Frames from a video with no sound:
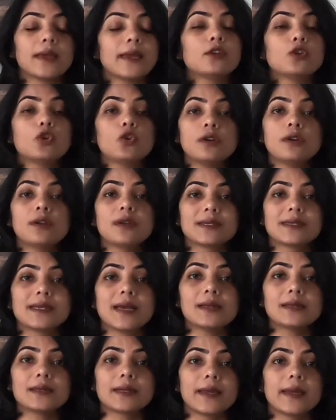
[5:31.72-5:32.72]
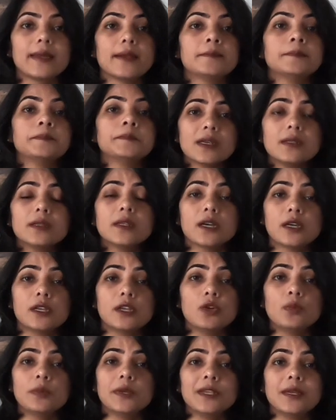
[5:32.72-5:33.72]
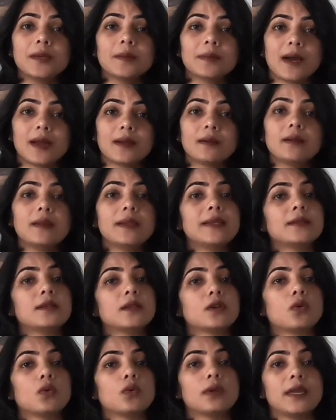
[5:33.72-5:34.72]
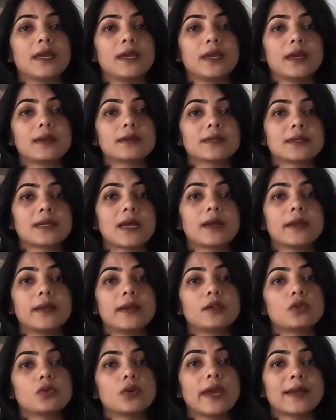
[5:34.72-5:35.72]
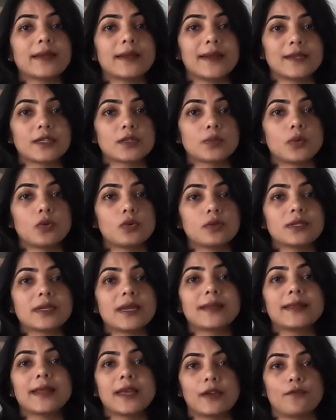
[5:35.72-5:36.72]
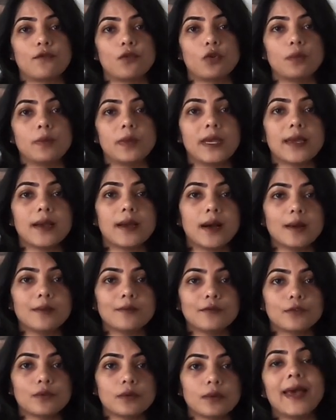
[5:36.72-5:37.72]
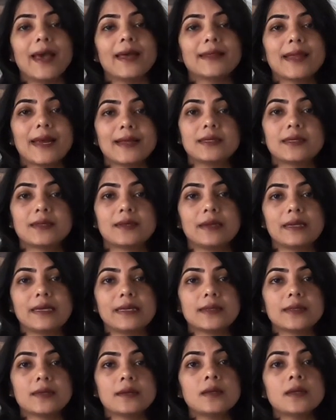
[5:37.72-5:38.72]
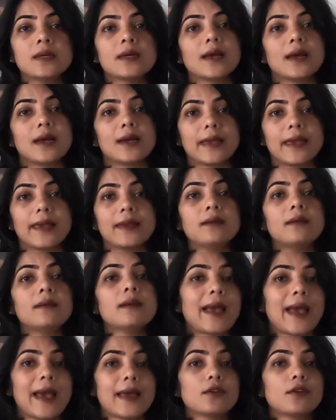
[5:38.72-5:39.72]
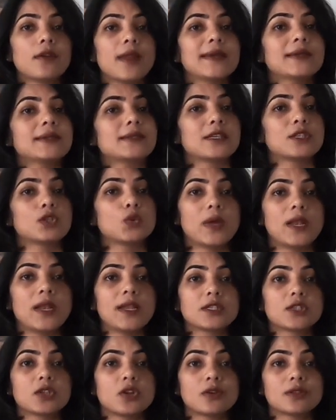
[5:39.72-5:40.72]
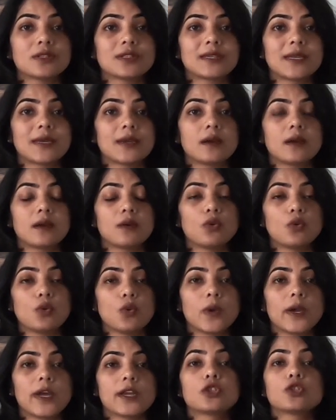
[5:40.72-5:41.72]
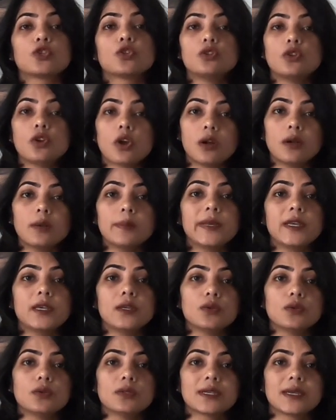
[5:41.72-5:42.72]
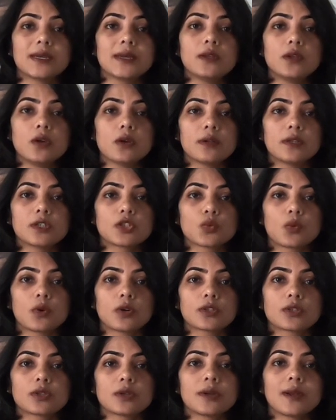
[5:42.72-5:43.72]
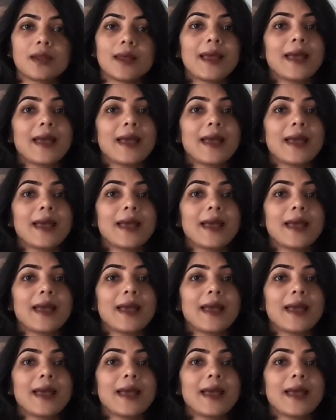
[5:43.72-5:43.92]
it could result in the aluminium underneath the coating starting to get exposed and therefore being harmful. And that's the reason Again, anodized as well as non-stick cookware should not be used in your dishwasher